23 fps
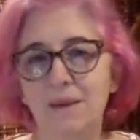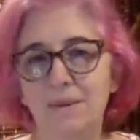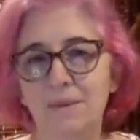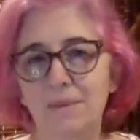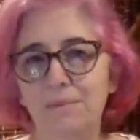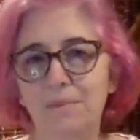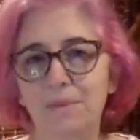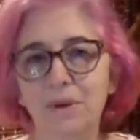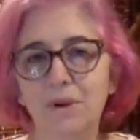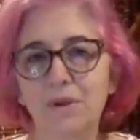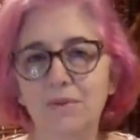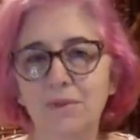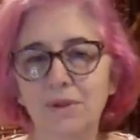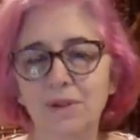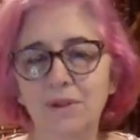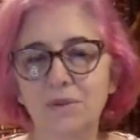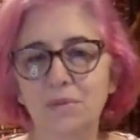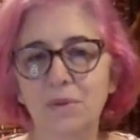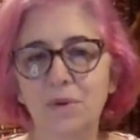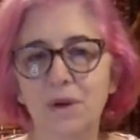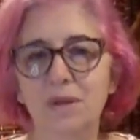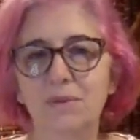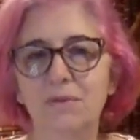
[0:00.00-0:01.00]
perfect
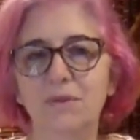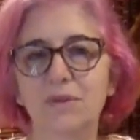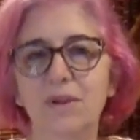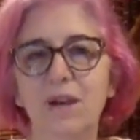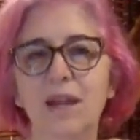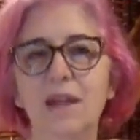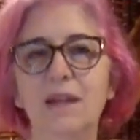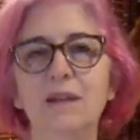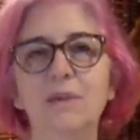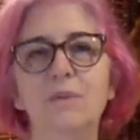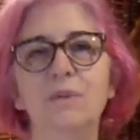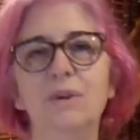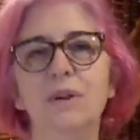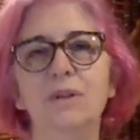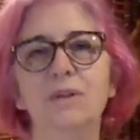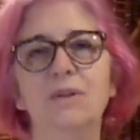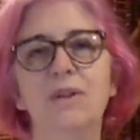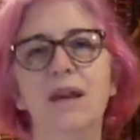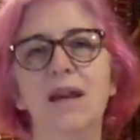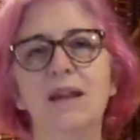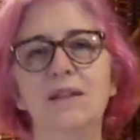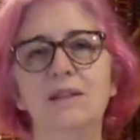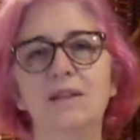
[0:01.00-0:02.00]
one for anyone
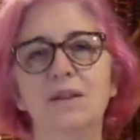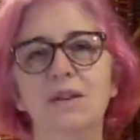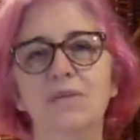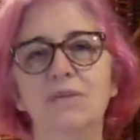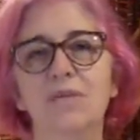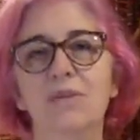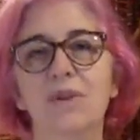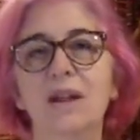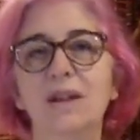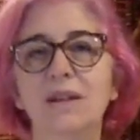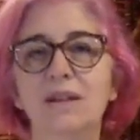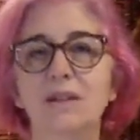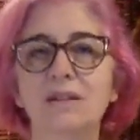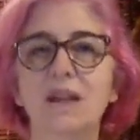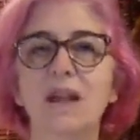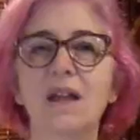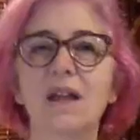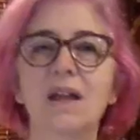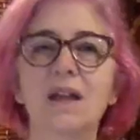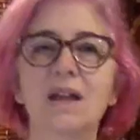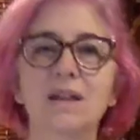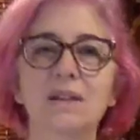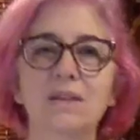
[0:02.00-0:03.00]
who has arthritis.
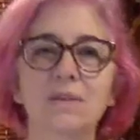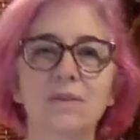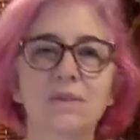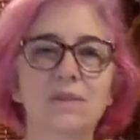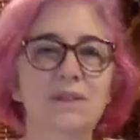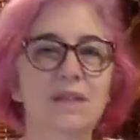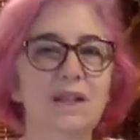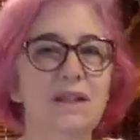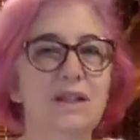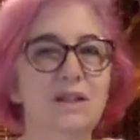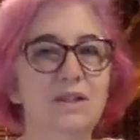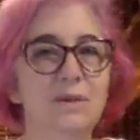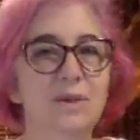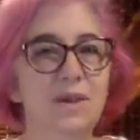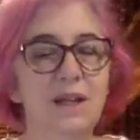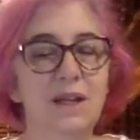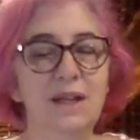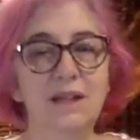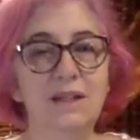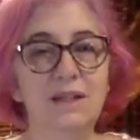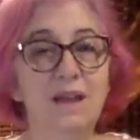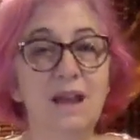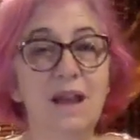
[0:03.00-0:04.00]
So instead of doing
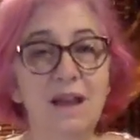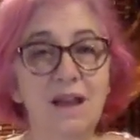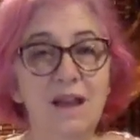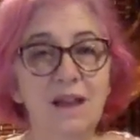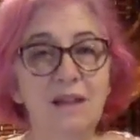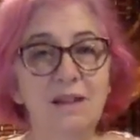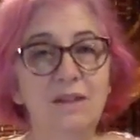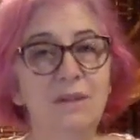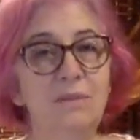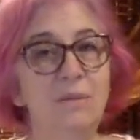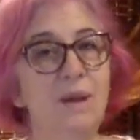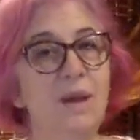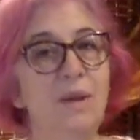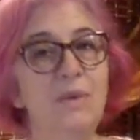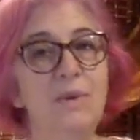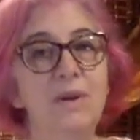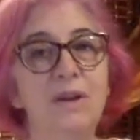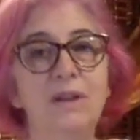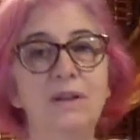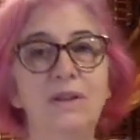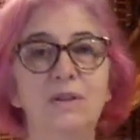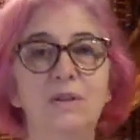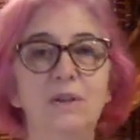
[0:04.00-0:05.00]
it 9, you might want
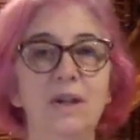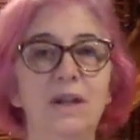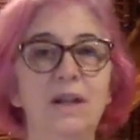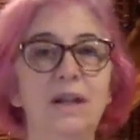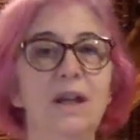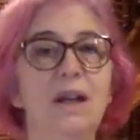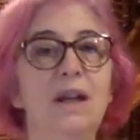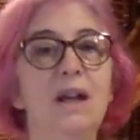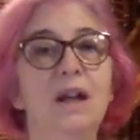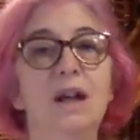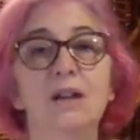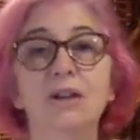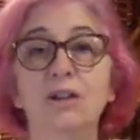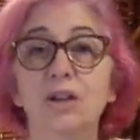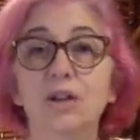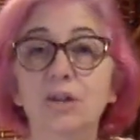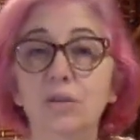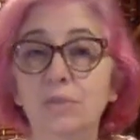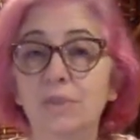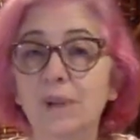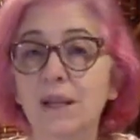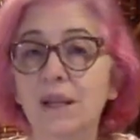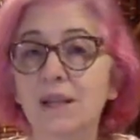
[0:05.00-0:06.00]
to do it 2
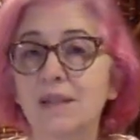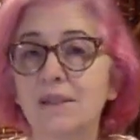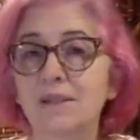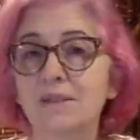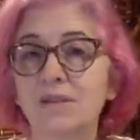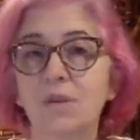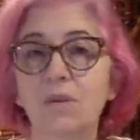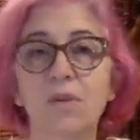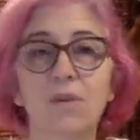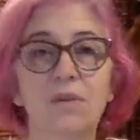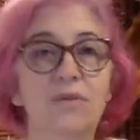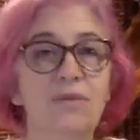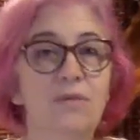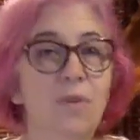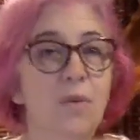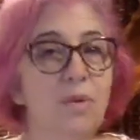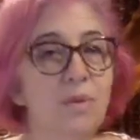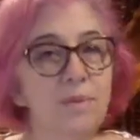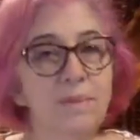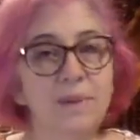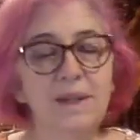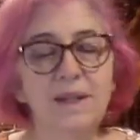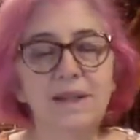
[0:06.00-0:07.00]
minutes or 4
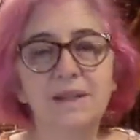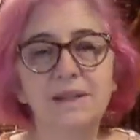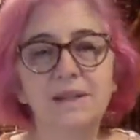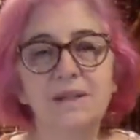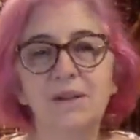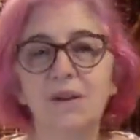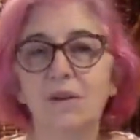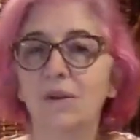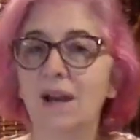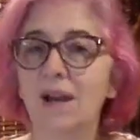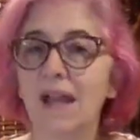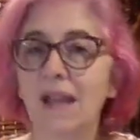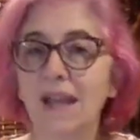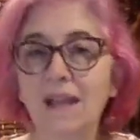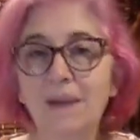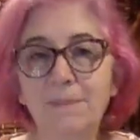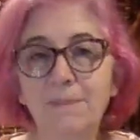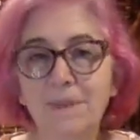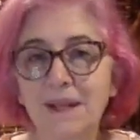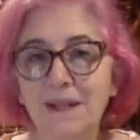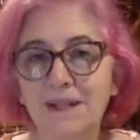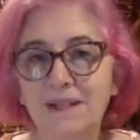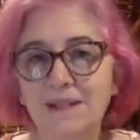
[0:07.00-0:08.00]
minutes or 8
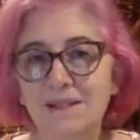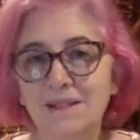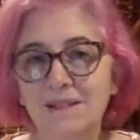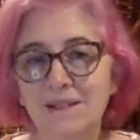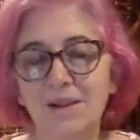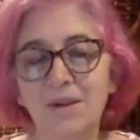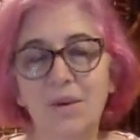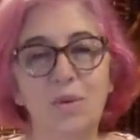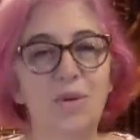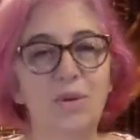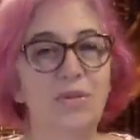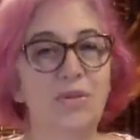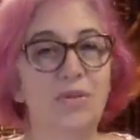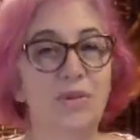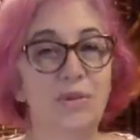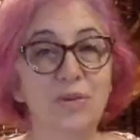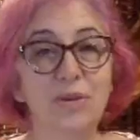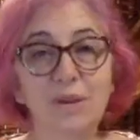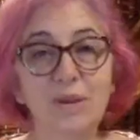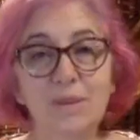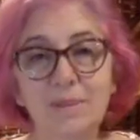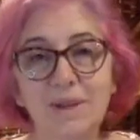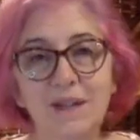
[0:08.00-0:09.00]
minutes or
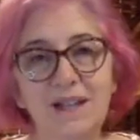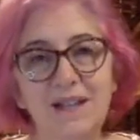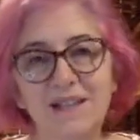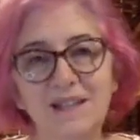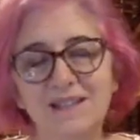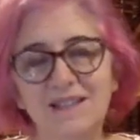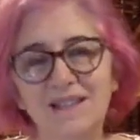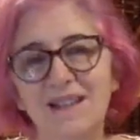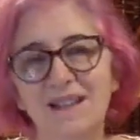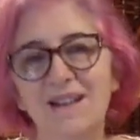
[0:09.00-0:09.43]
30 minutes